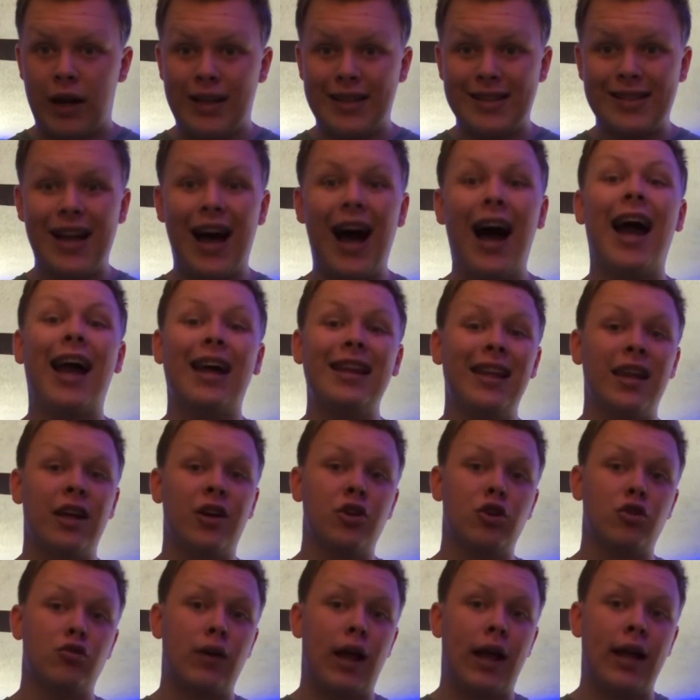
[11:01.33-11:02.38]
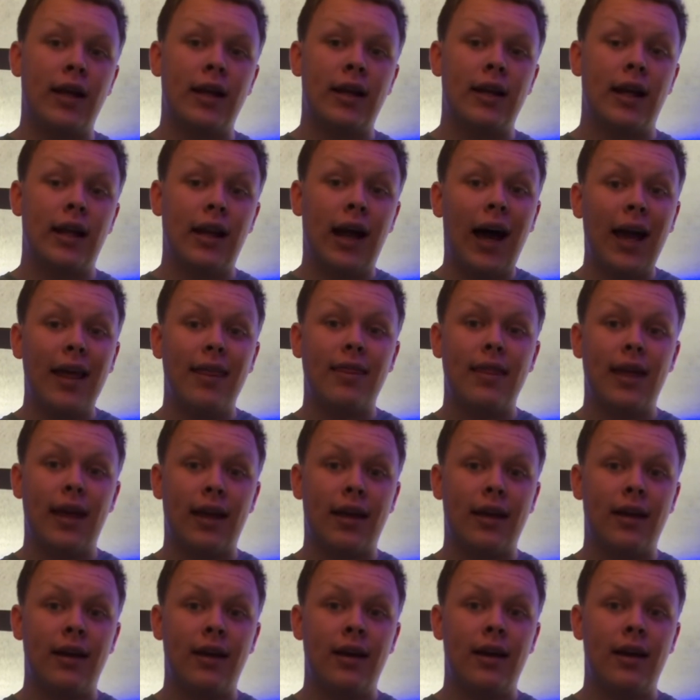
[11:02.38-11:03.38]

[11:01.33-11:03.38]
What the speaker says: is highly underrated, and I think